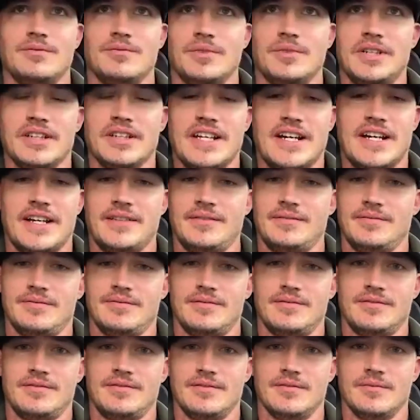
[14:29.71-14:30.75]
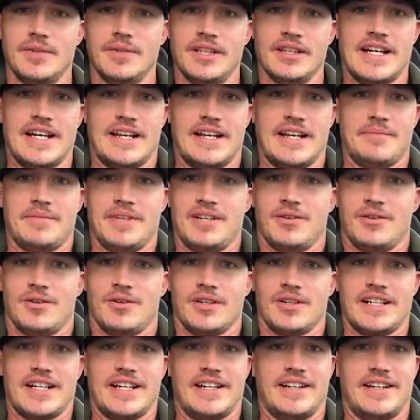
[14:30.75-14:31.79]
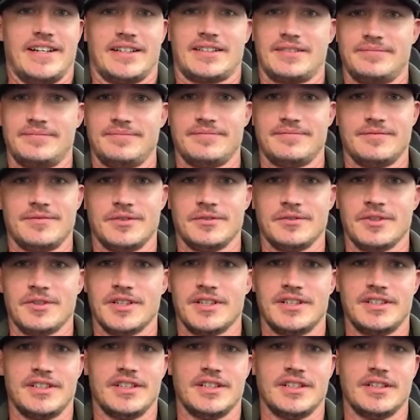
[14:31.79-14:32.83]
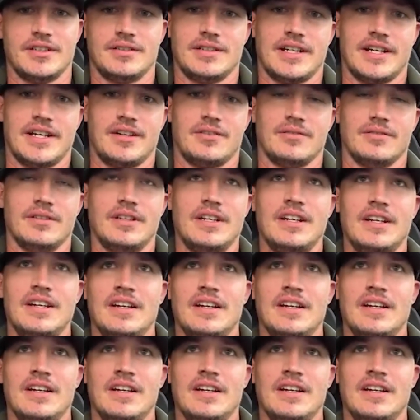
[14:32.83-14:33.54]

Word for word: we let we let it be organic. We really do. I don't.